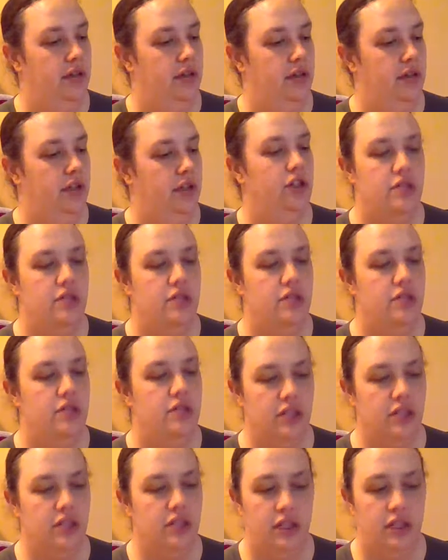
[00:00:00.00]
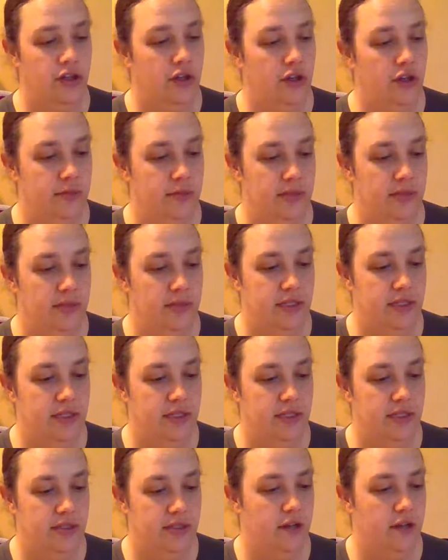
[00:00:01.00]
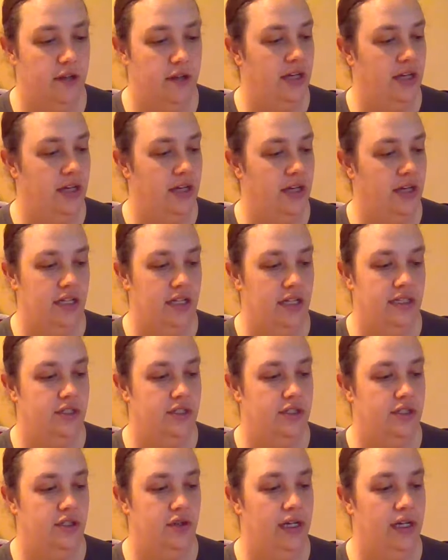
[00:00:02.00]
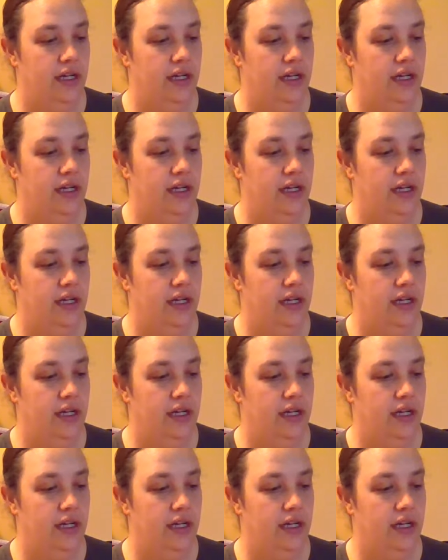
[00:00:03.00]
You delivered the note to Miss Zarves on the 19th story,